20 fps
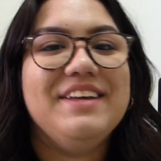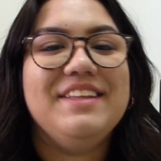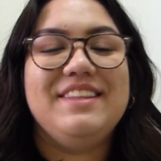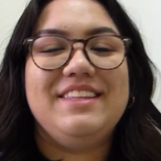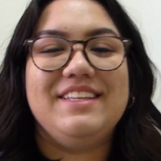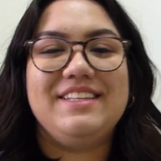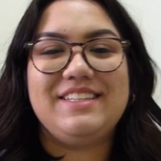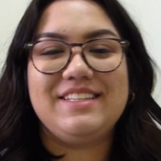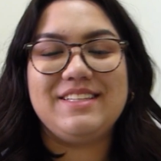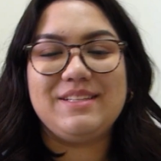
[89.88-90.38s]

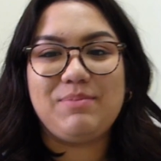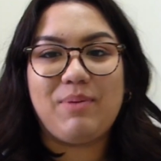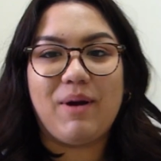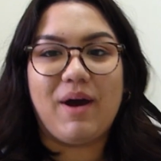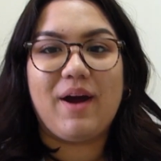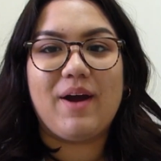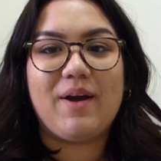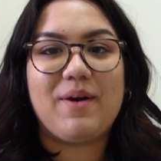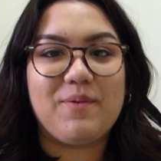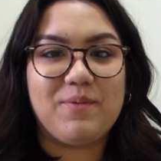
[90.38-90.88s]
This is
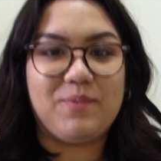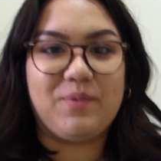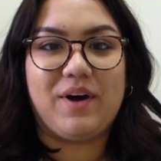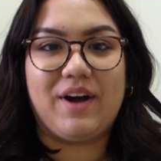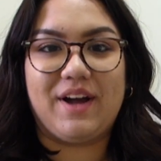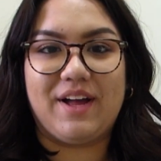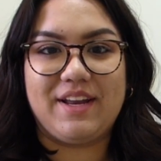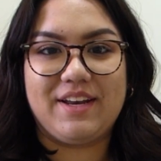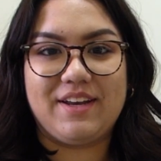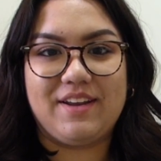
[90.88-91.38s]
part
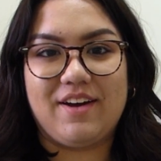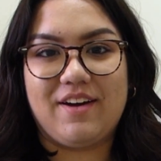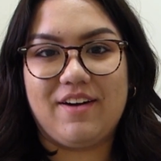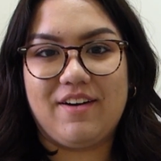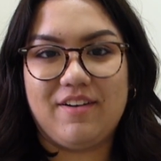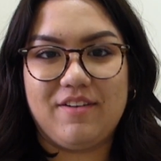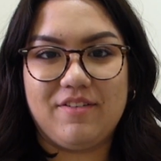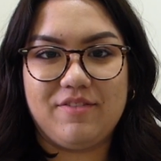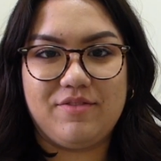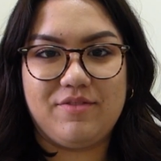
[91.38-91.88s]
one
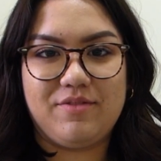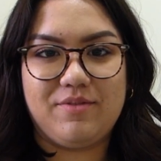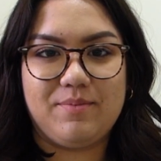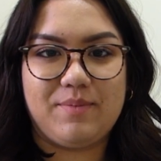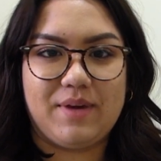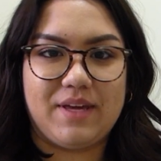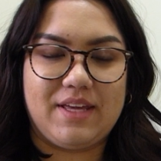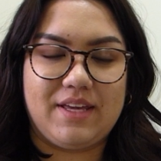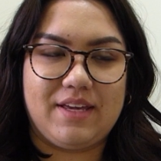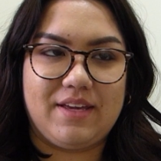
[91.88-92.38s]
of
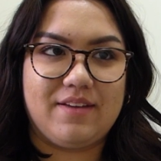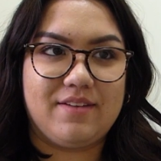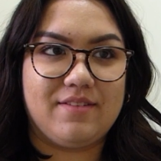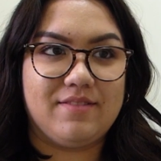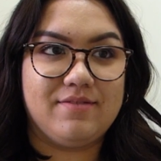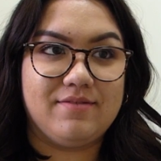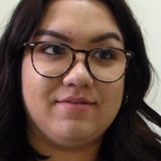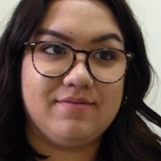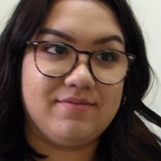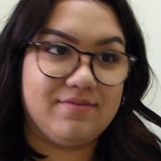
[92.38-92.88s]
my
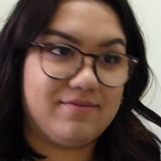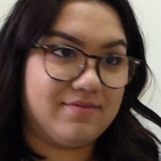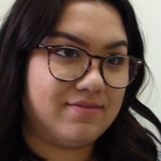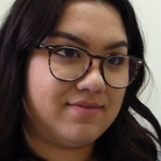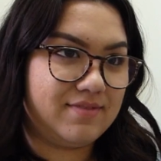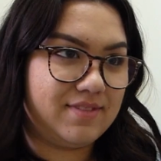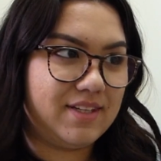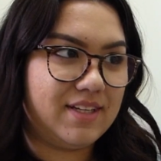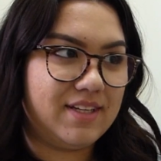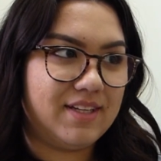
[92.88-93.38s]

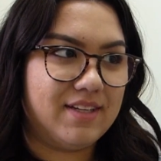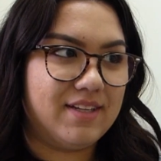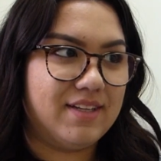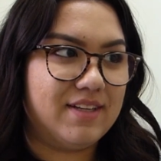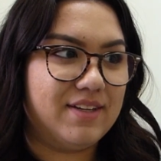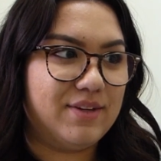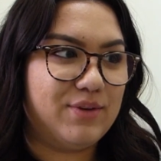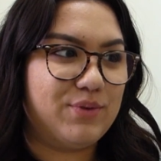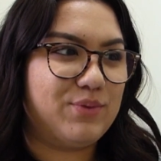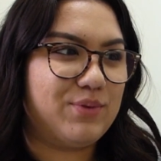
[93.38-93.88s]

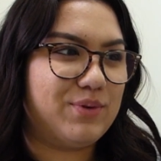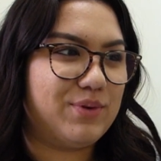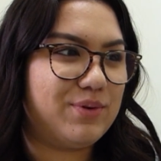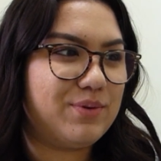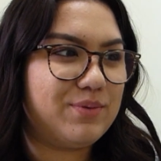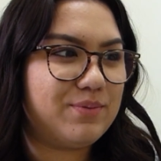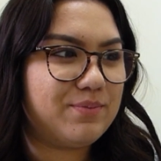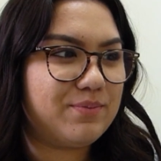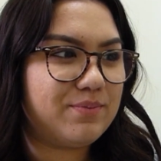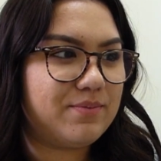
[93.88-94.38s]

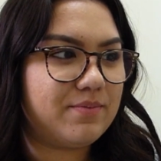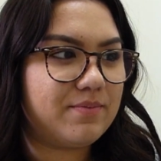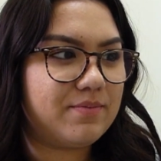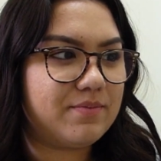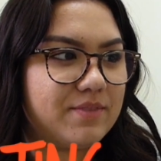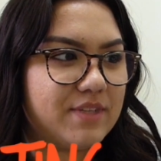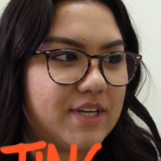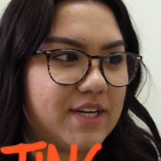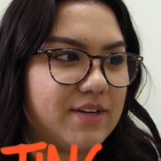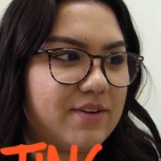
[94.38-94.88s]
room
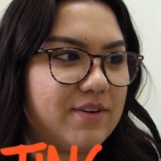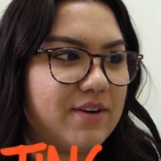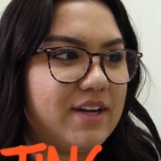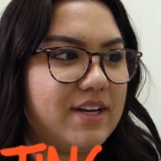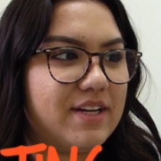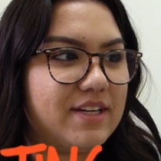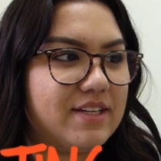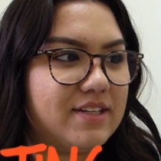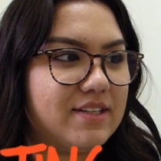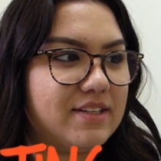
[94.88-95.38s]

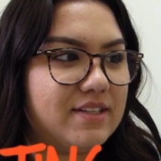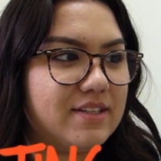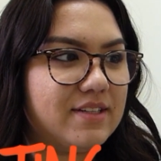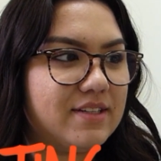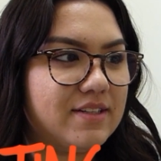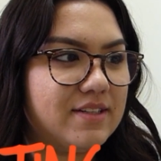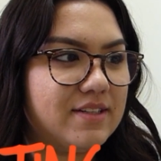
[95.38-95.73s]
decorating